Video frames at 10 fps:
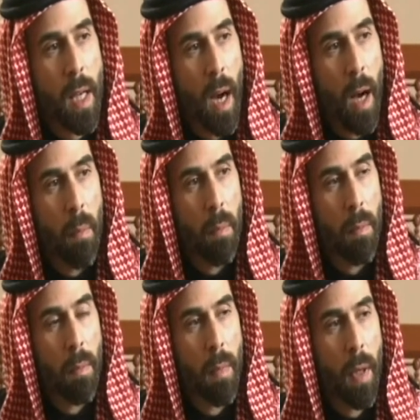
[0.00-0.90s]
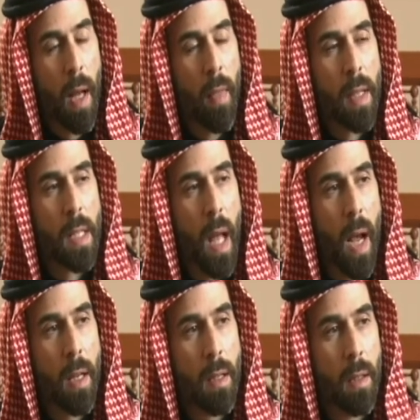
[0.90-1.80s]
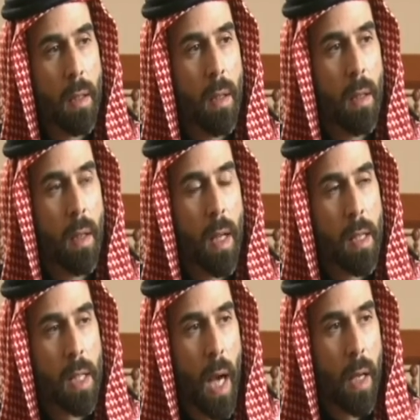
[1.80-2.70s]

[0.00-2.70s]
It's calm, and there's light and